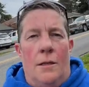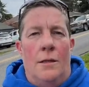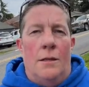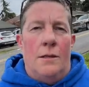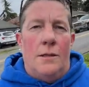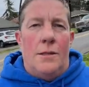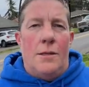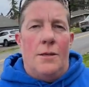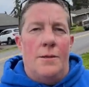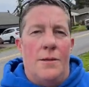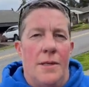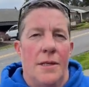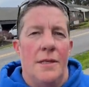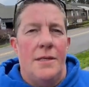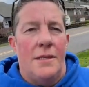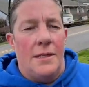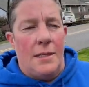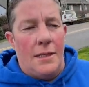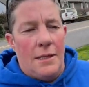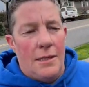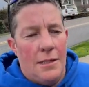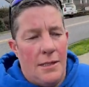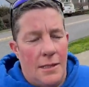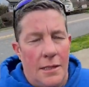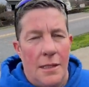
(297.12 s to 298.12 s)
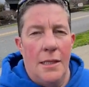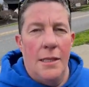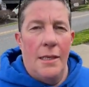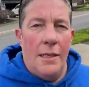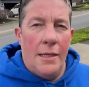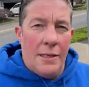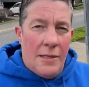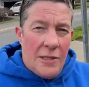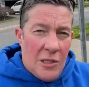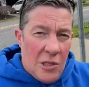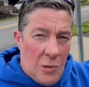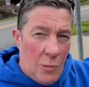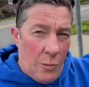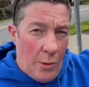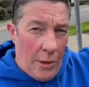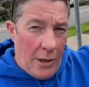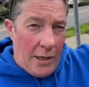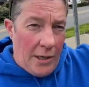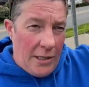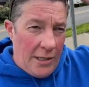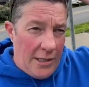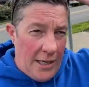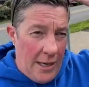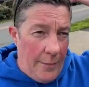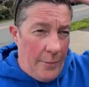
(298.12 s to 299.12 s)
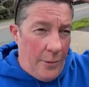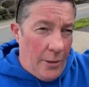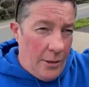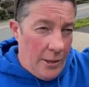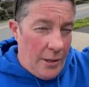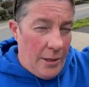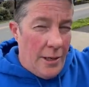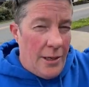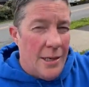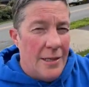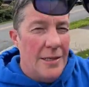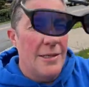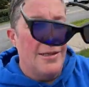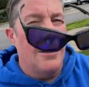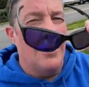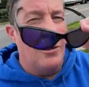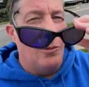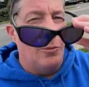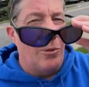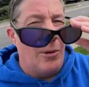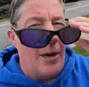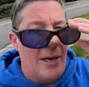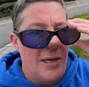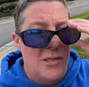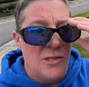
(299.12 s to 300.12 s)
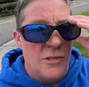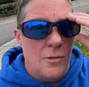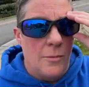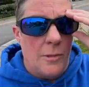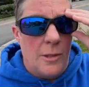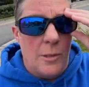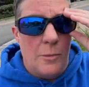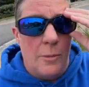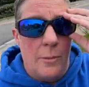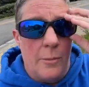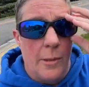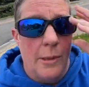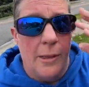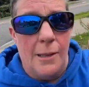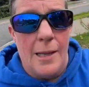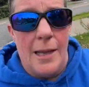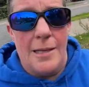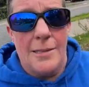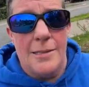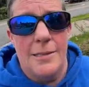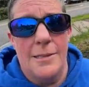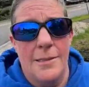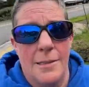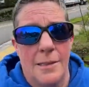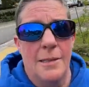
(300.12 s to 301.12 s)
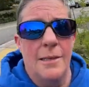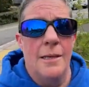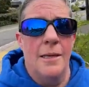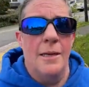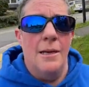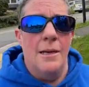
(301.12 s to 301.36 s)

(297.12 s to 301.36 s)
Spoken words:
So this is the Hidden Springs neighborhood. It's a little bright, so I'm gonna put my glasses on.